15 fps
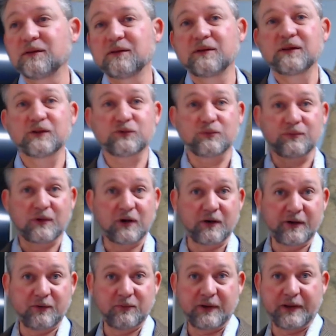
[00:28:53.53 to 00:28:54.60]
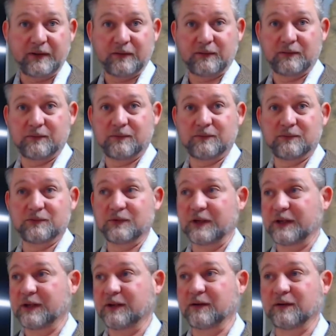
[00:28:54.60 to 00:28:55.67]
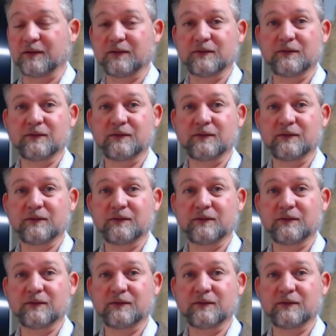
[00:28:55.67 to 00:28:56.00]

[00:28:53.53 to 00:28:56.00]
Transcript: is already written. It's right here.